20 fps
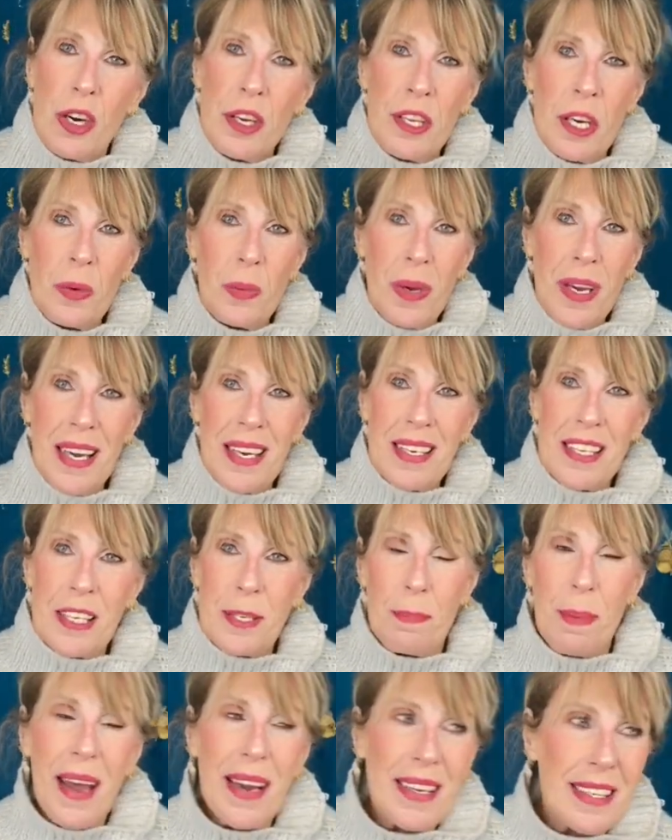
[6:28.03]
than we
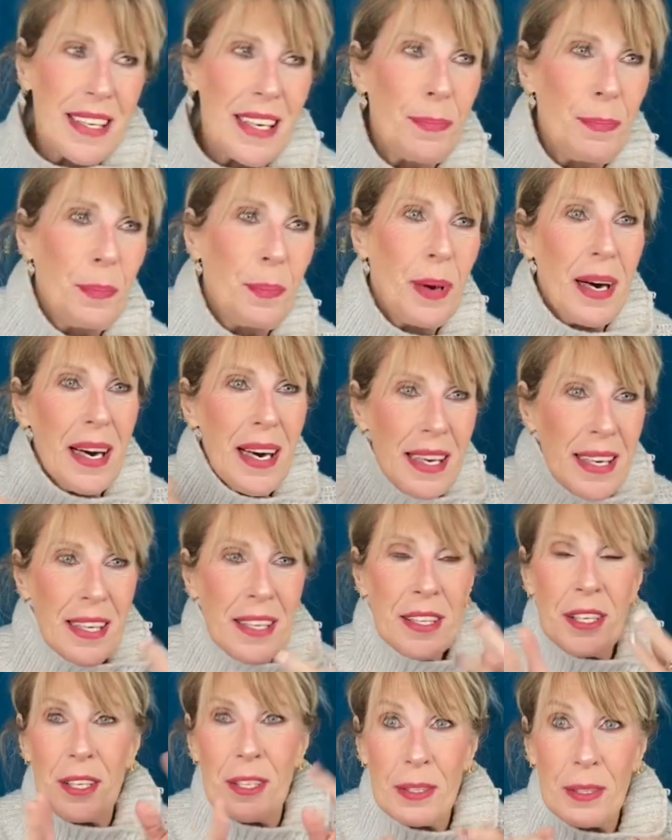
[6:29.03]
expected, but you
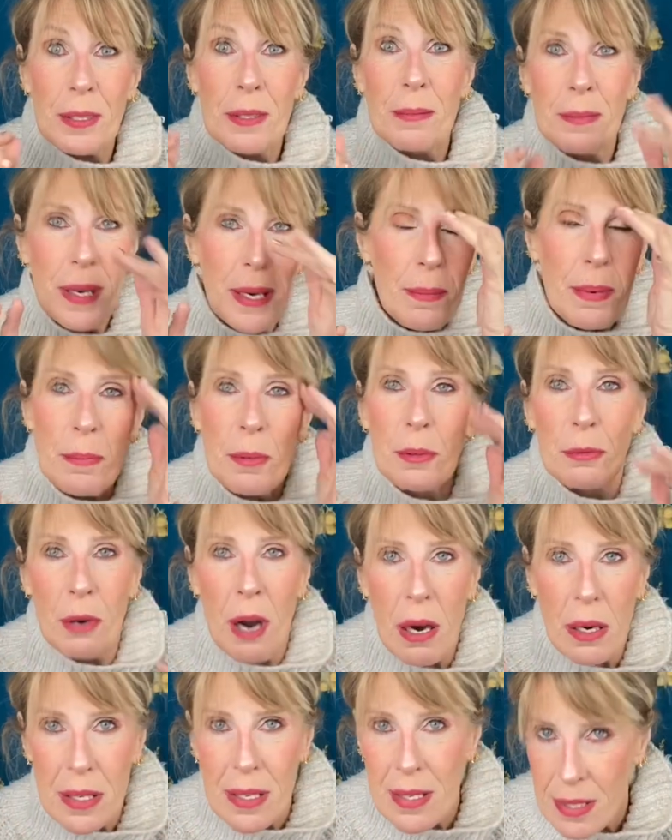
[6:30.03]
know, maybe
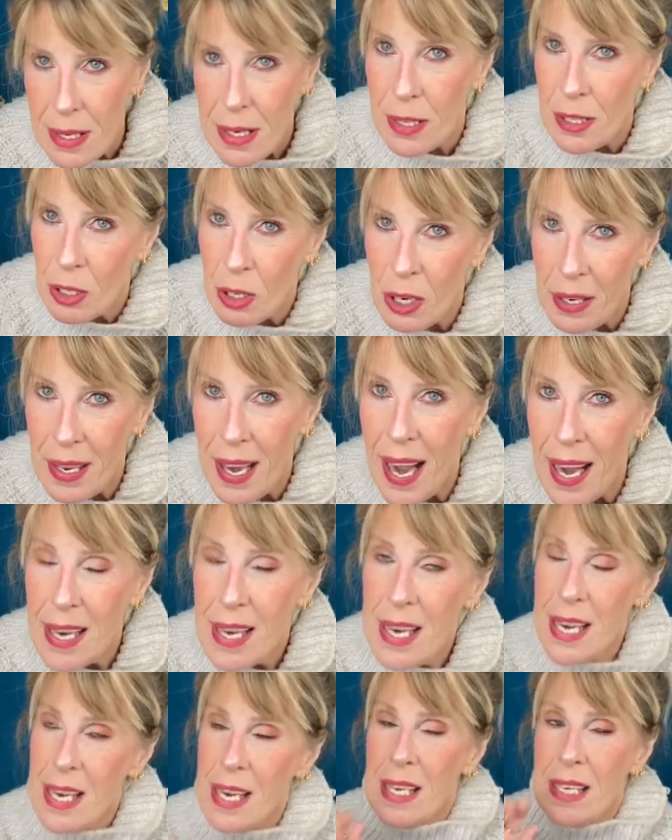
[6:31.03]
bureaucracy and all that.
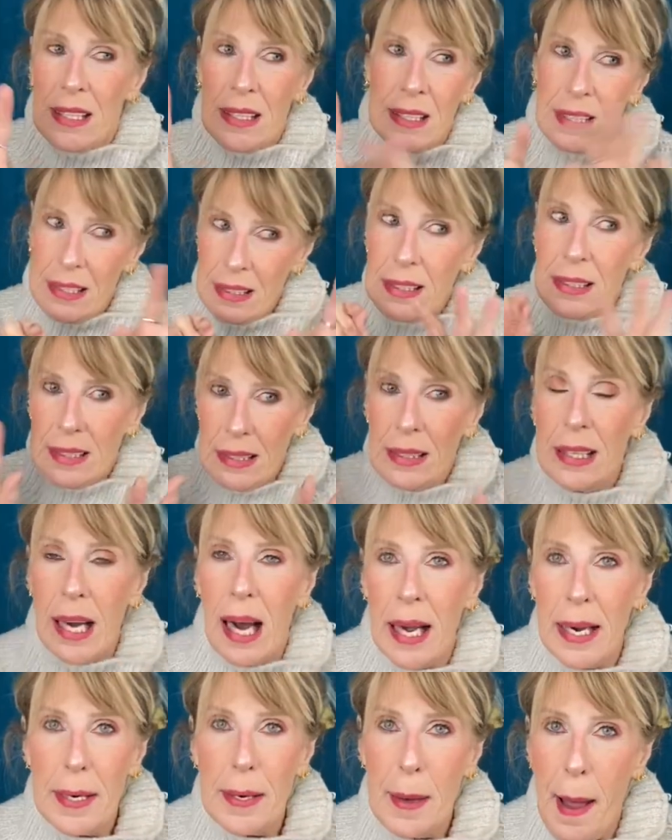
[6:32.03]
Yeah,
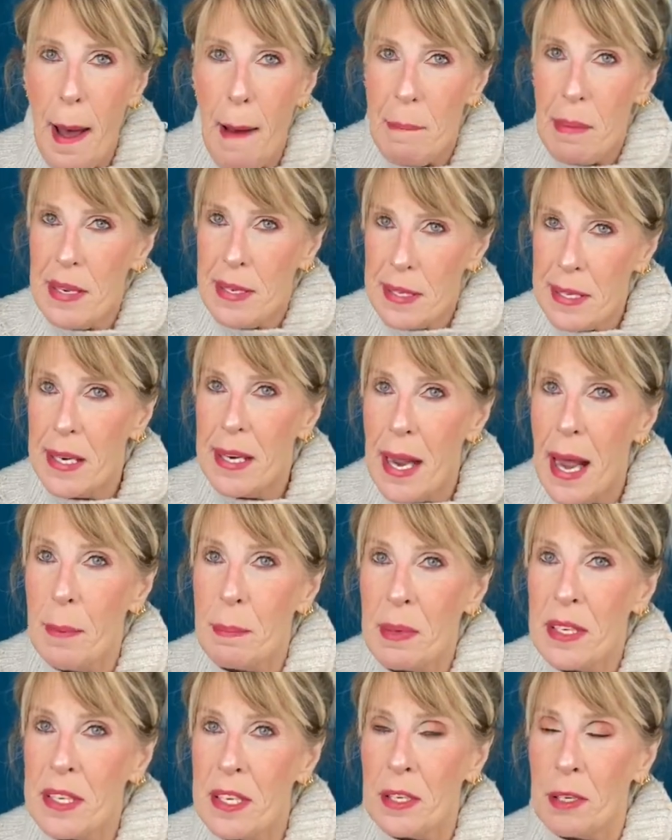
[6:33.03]
it happens. It
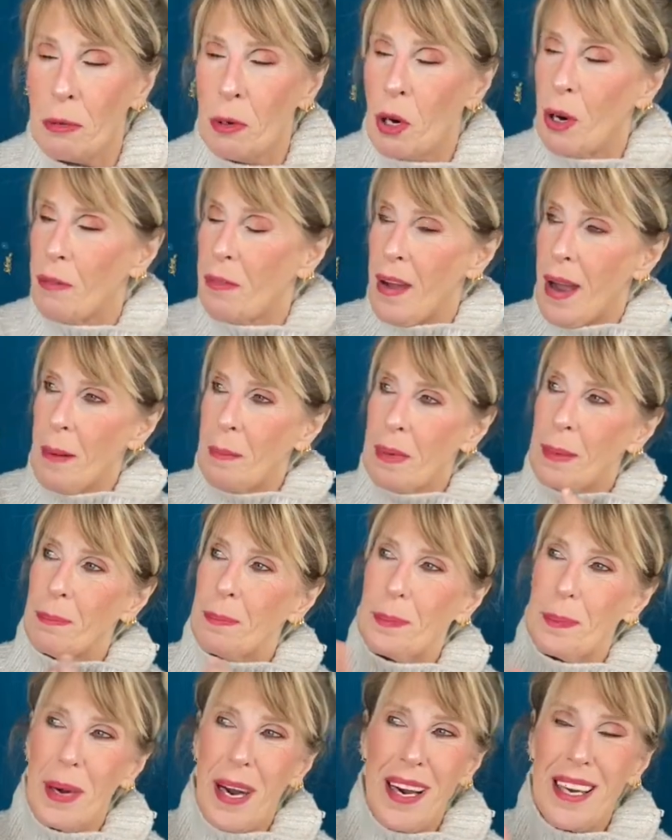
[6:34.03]
happens in the royal family,
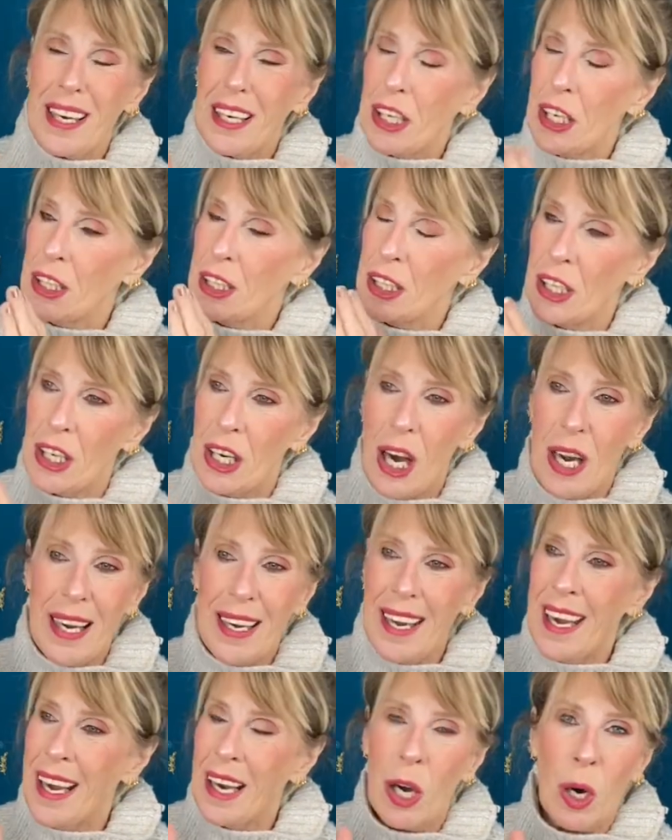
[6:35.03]
but it couldn't go, it
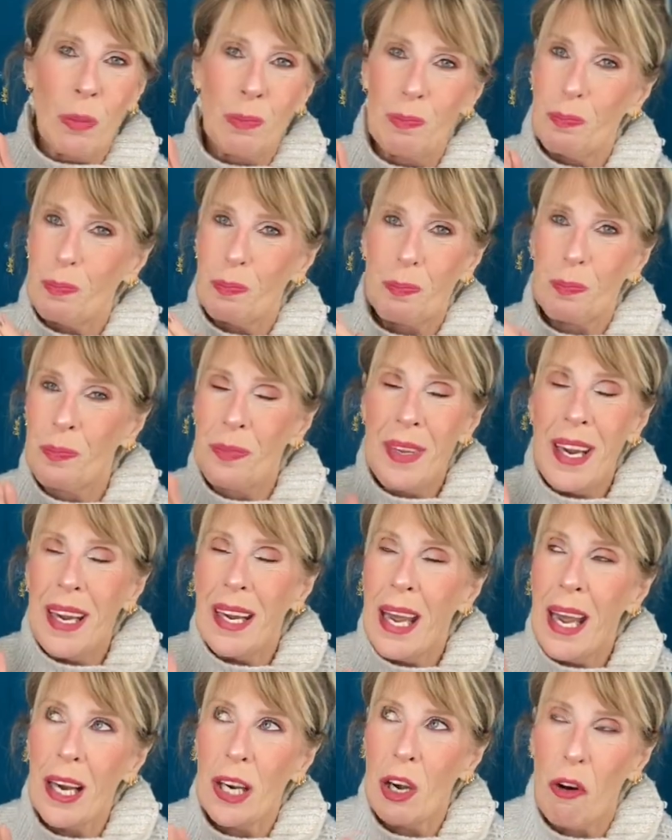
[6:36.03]
can't go it
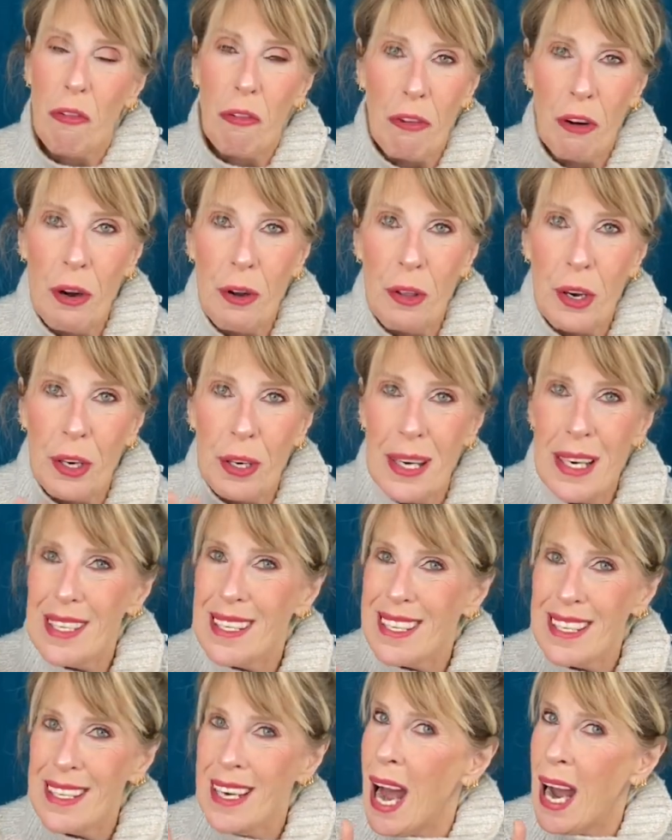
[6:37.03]
can't go further.
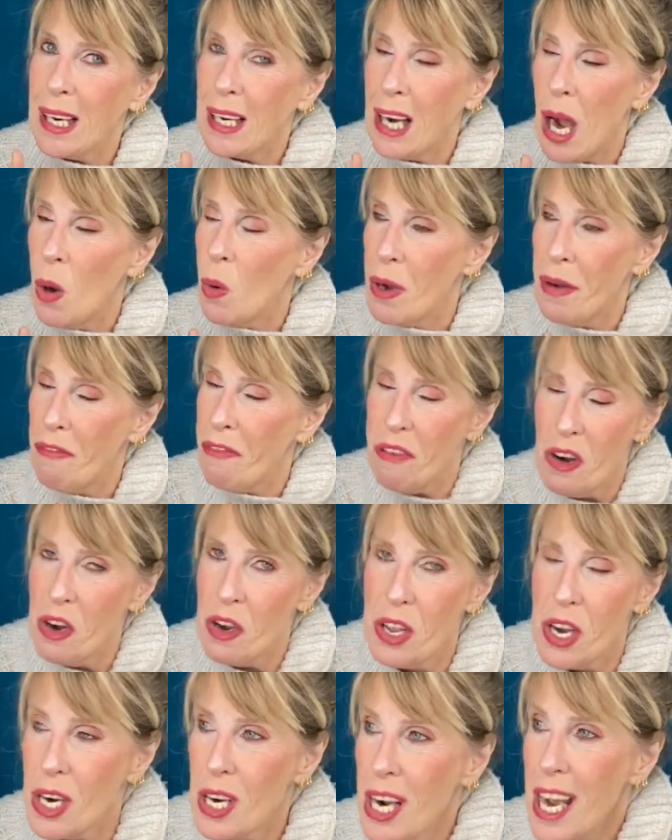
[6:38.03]
It's not going further.